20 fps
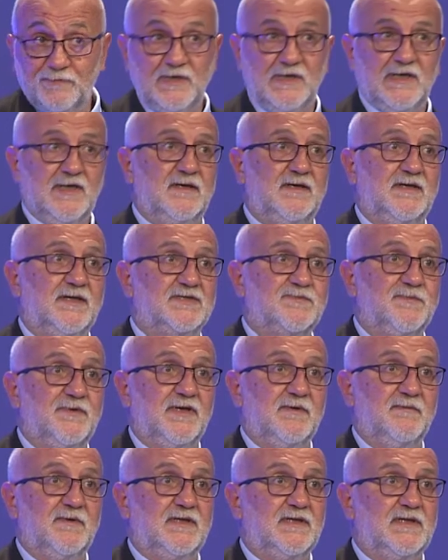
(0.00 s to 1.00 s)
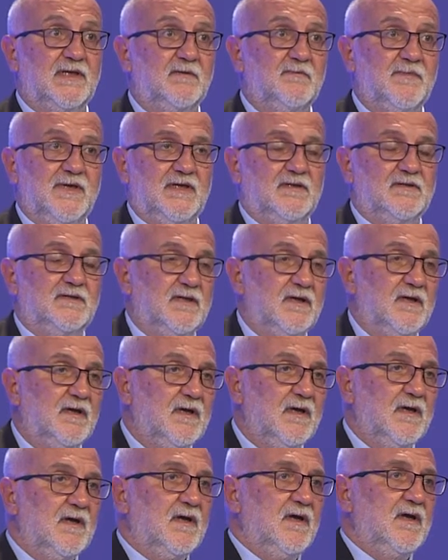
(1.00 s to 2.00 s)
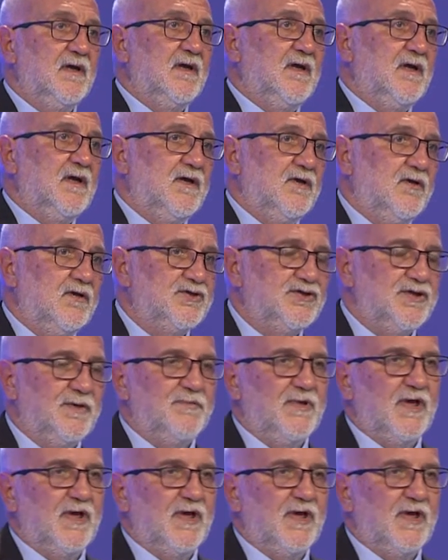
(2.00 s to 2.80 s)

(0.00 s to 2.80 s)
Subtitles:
the mechanism was not well known.